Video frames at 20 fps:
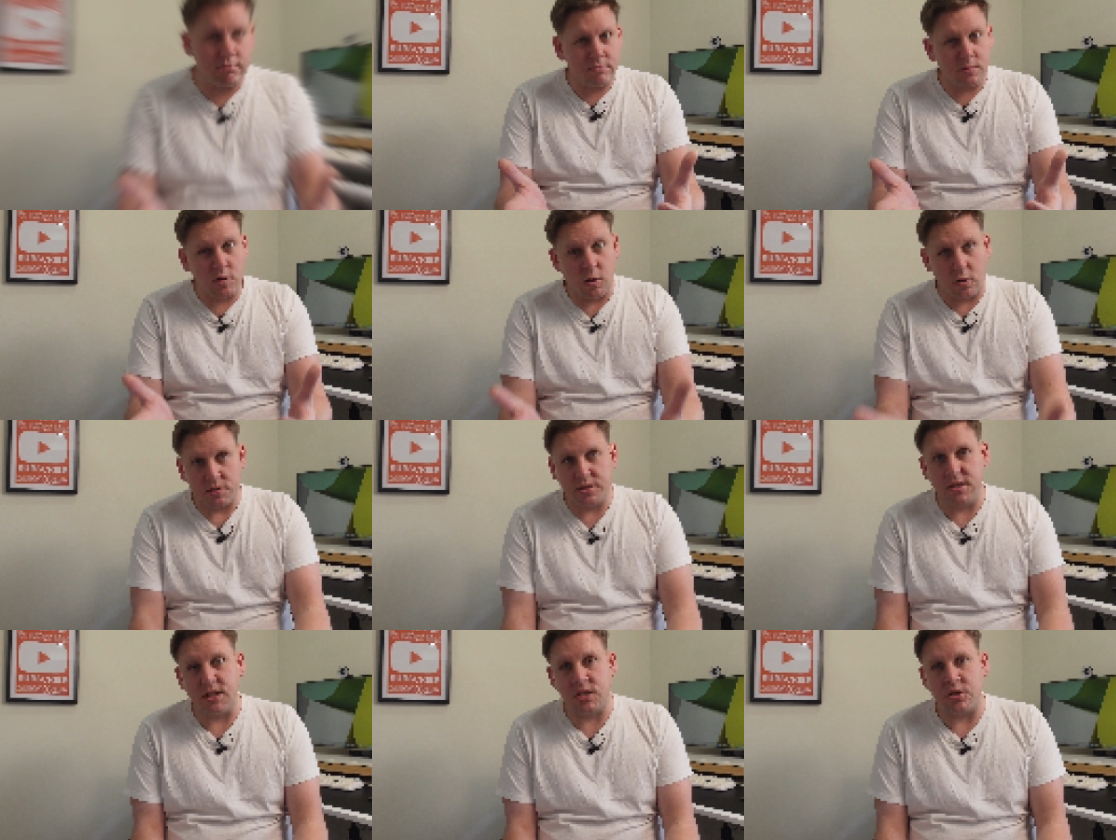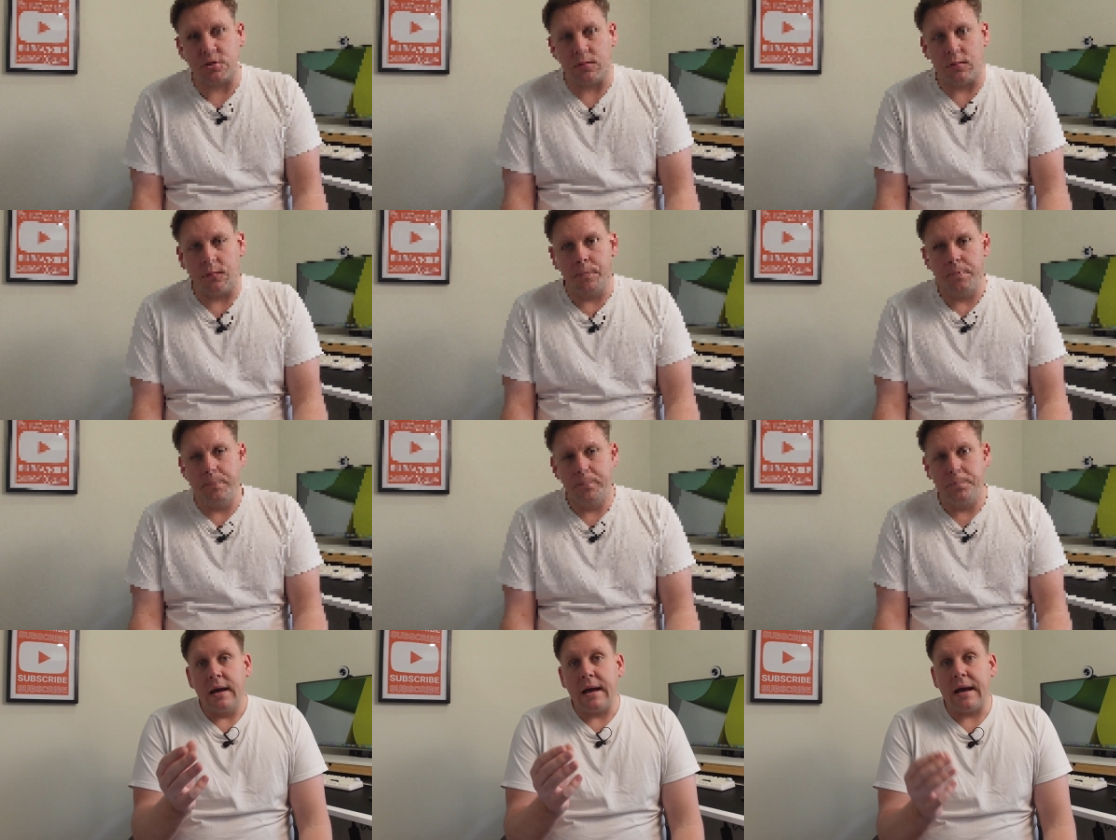not digital.
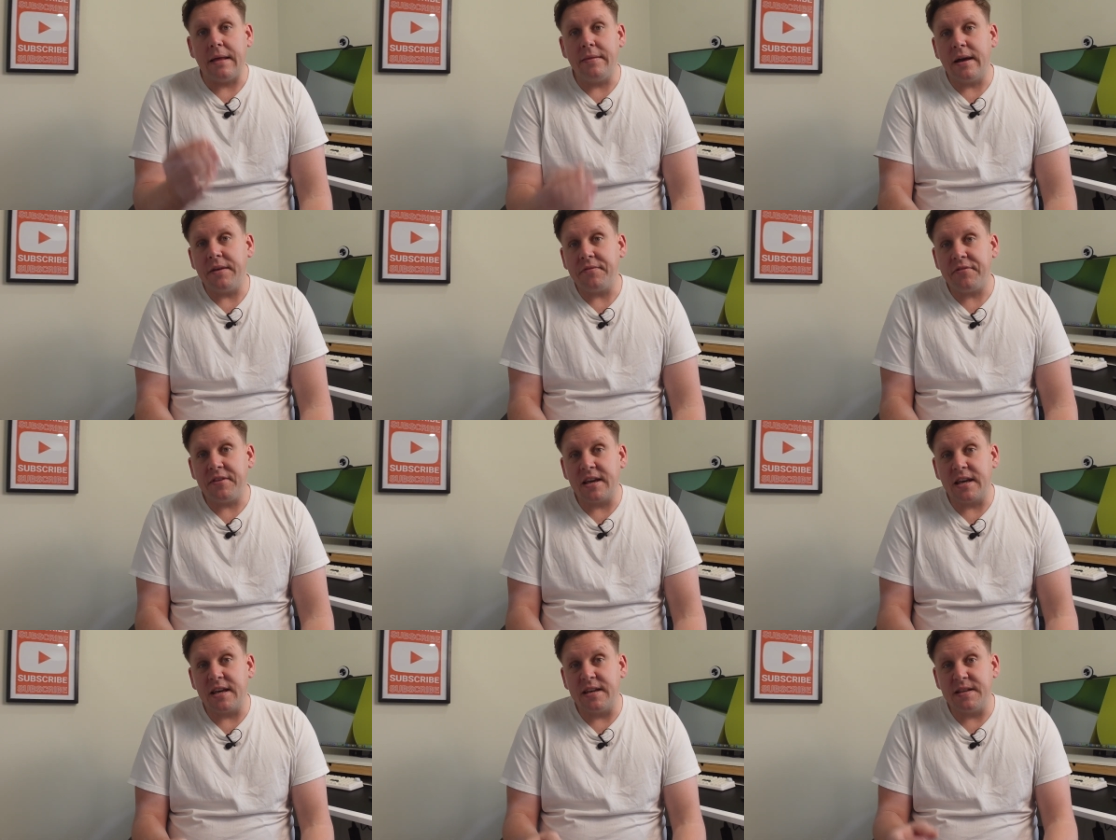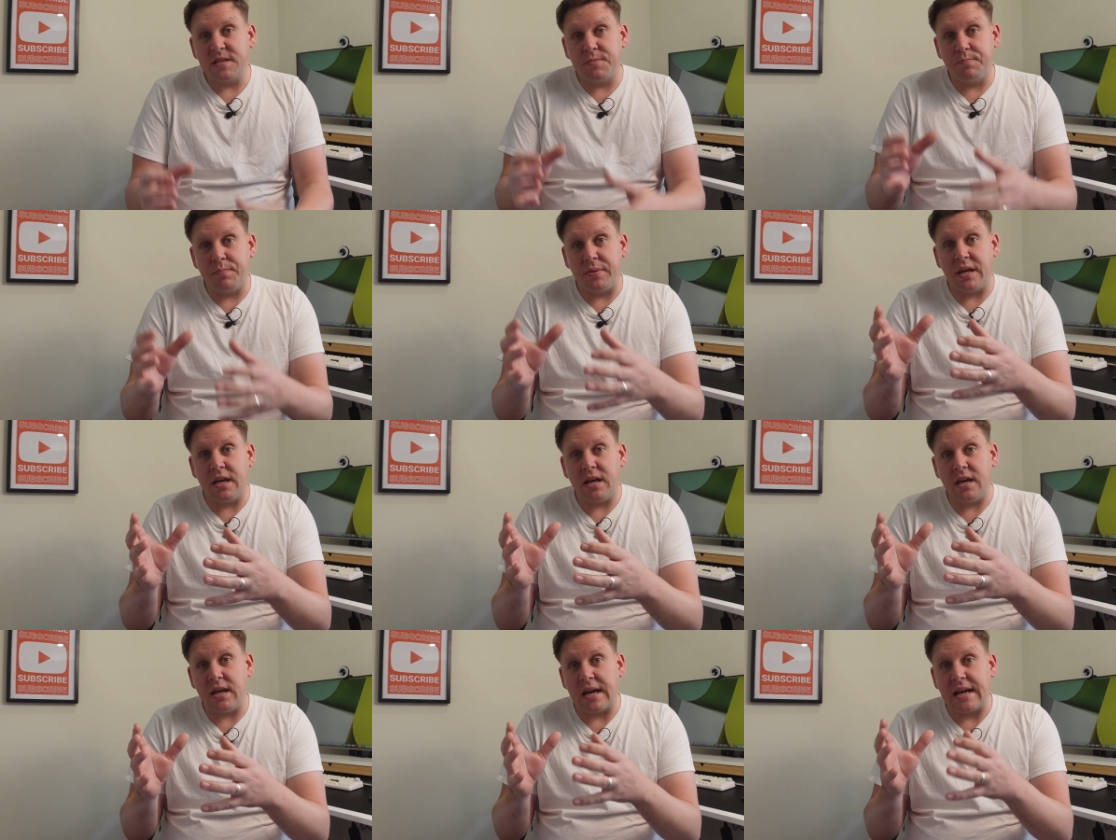And that thing is
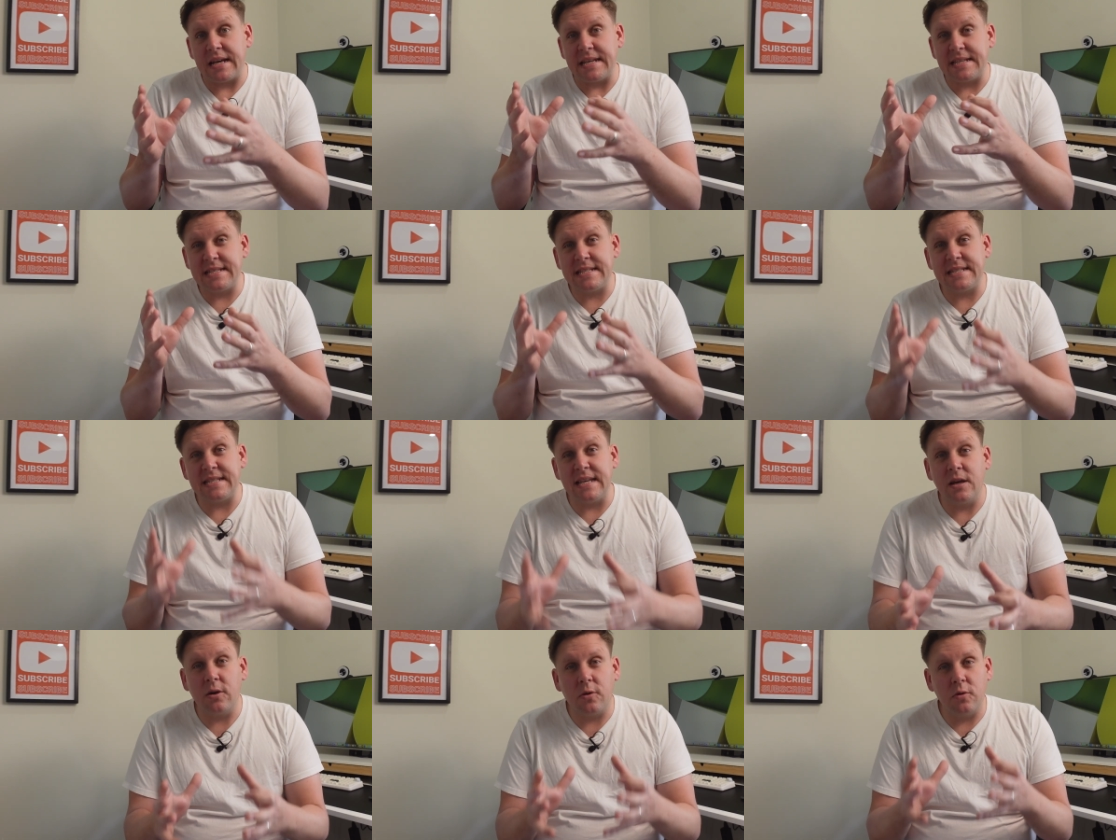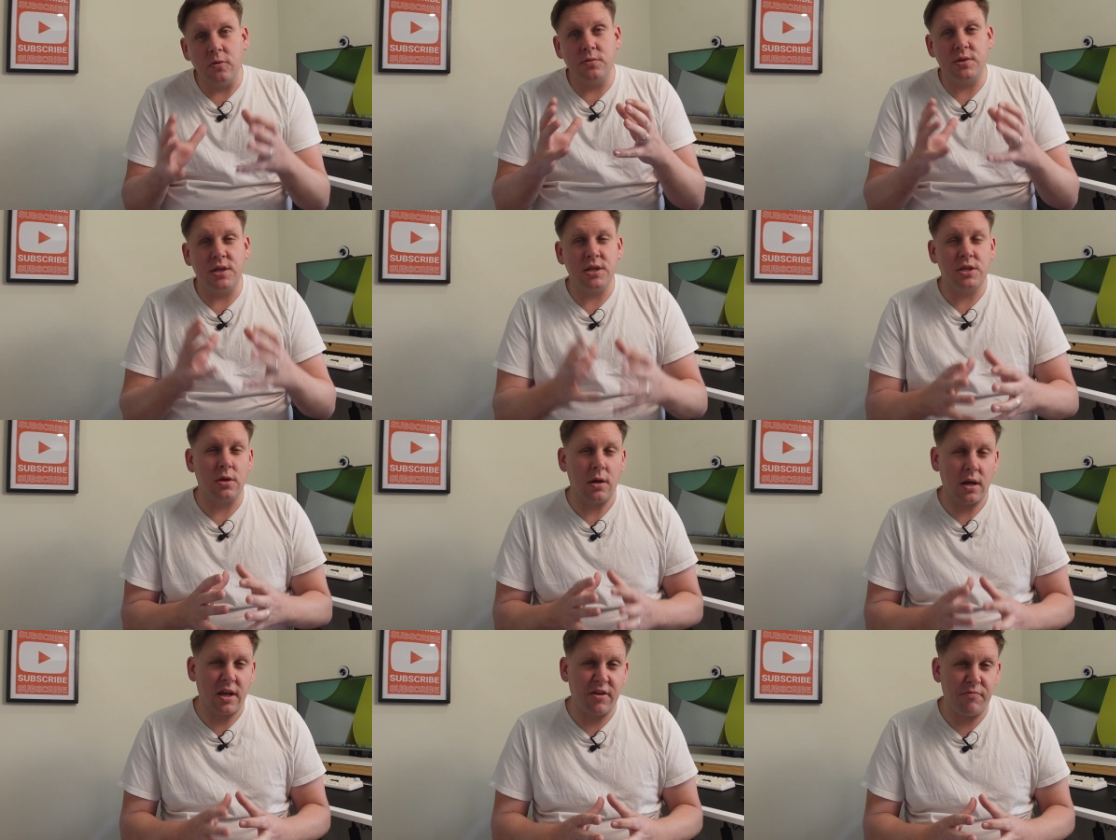be a single
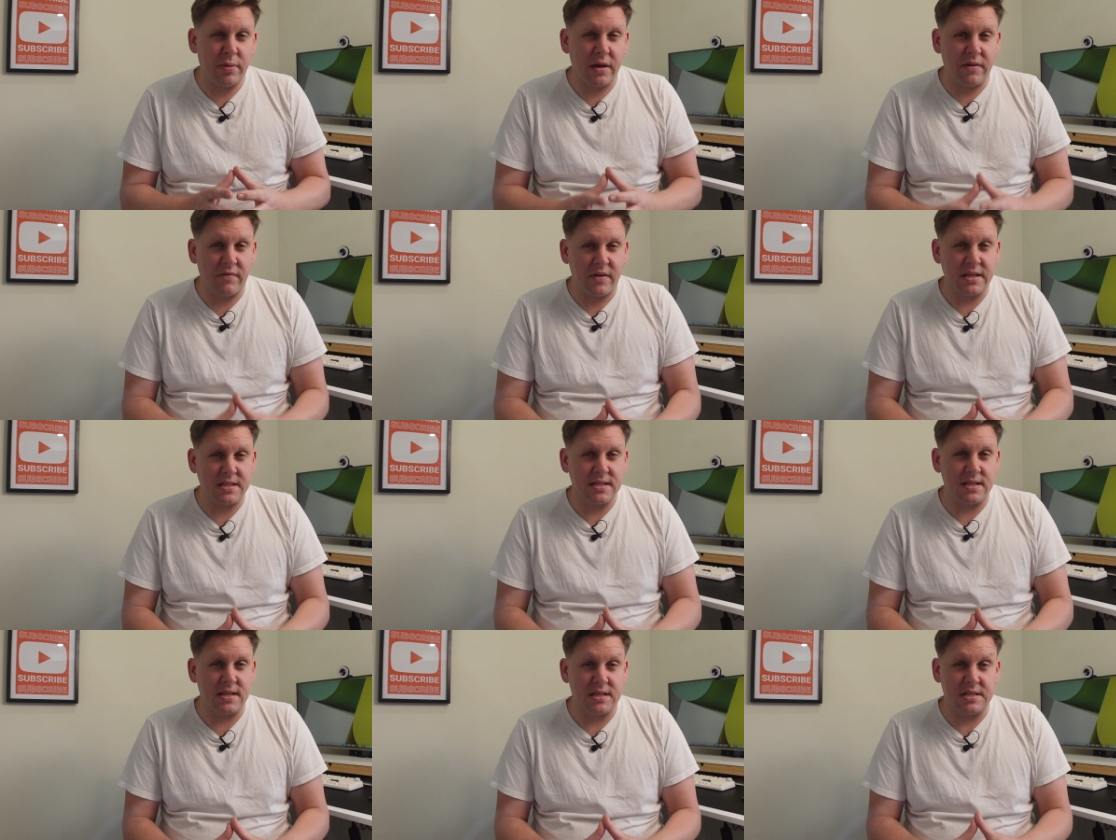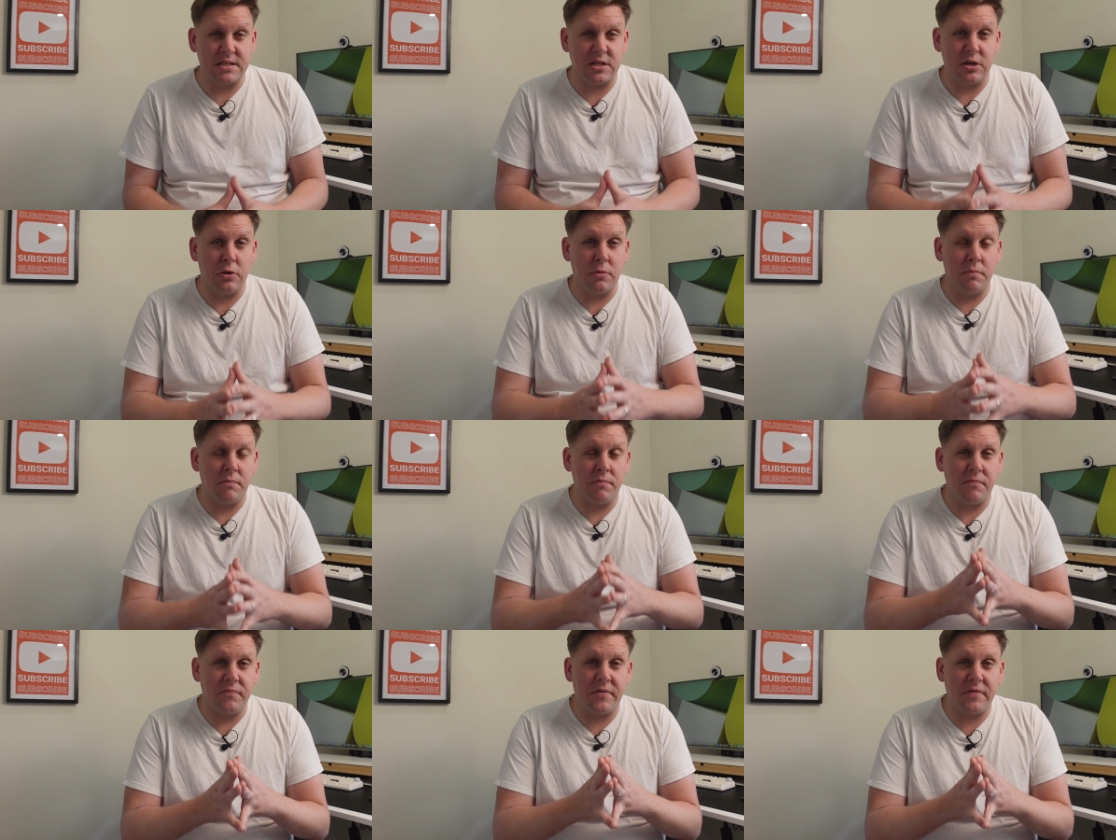digital FPV system